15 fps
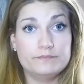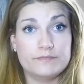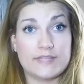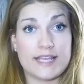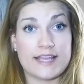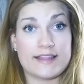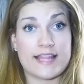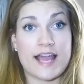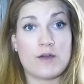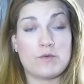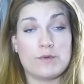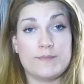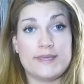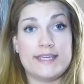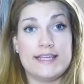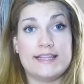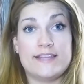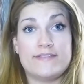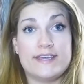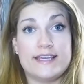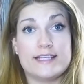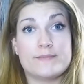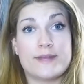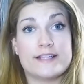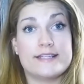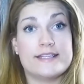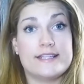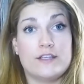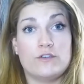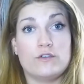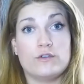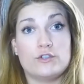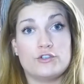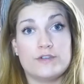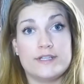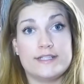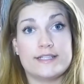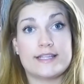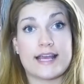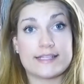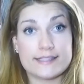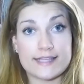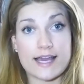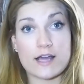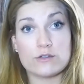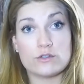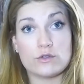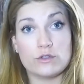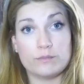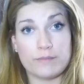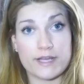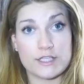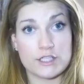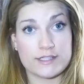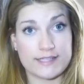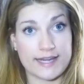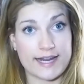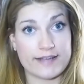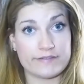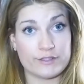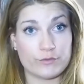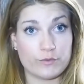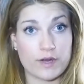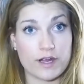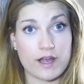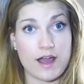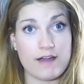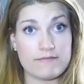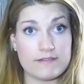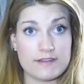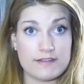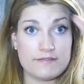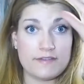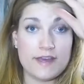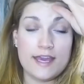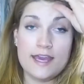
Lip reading: and that will be living expenses and groceries. That's the household budget that I have to work off of.